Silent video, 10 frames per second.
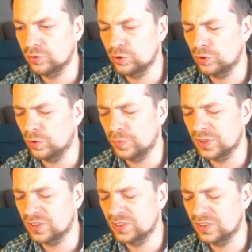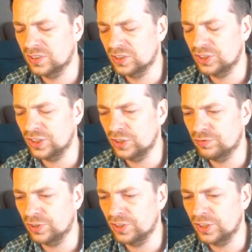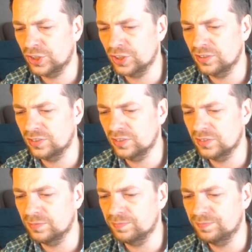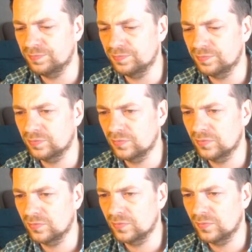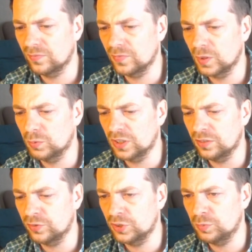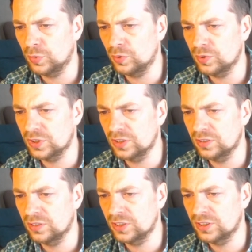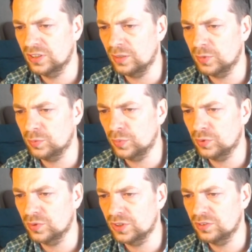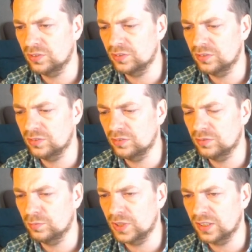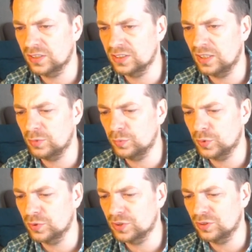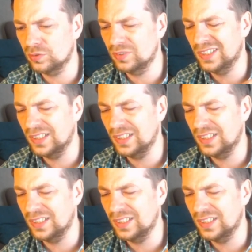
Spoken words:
Lopez, this exchange variation, we have 3 pawns and this double pawns. Black has double pawns, so